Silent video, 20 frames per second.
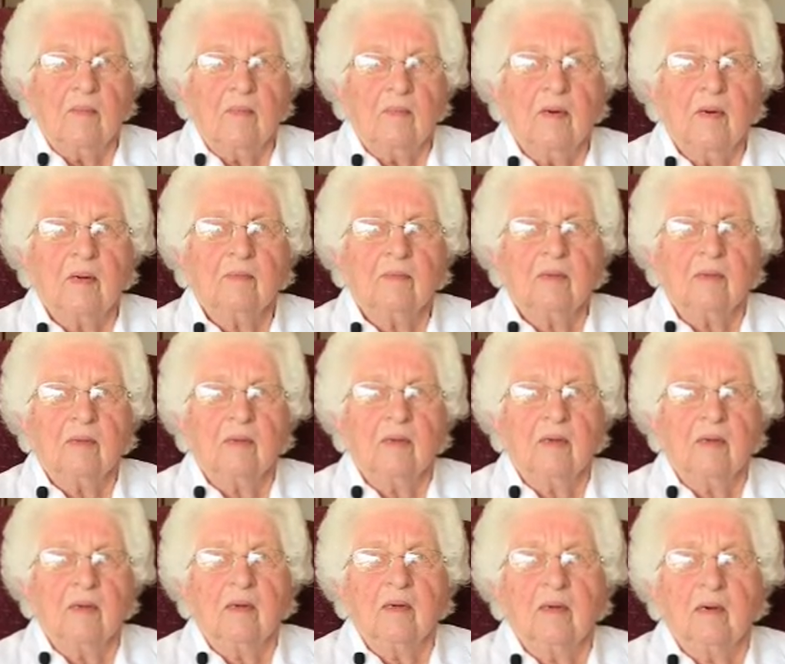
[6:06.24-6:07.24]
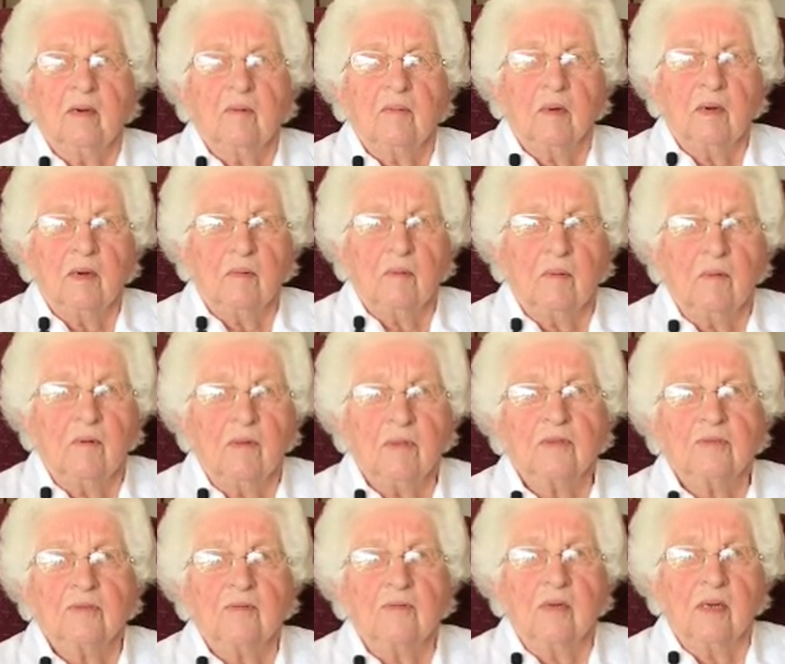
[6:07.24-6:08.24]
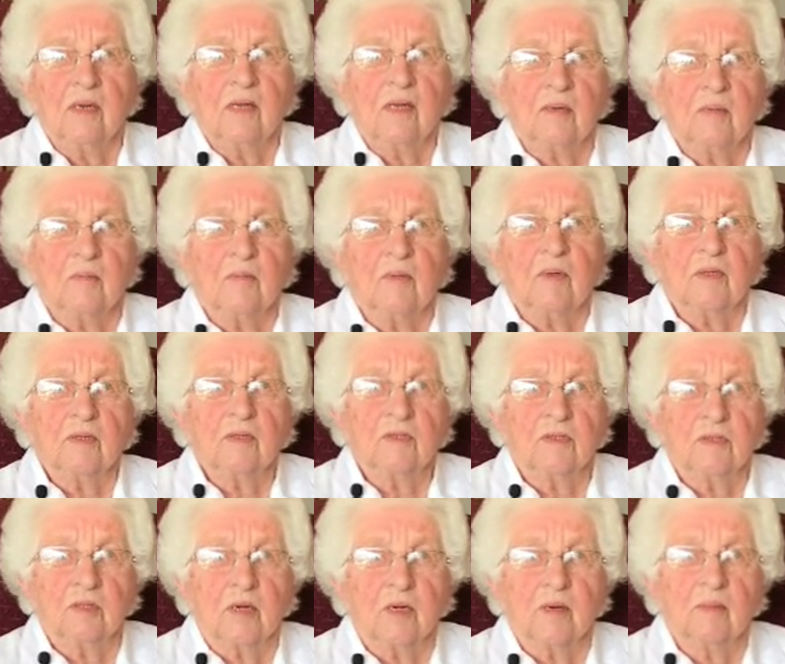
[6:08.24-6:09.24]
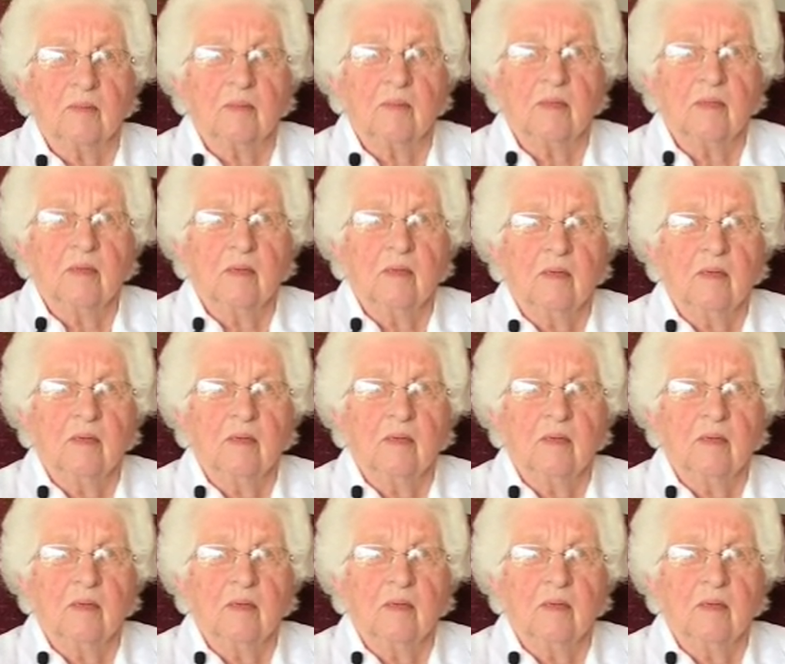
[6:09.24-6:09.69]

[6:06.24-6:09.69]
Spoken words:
Probably, we saw a lot of plush carpet.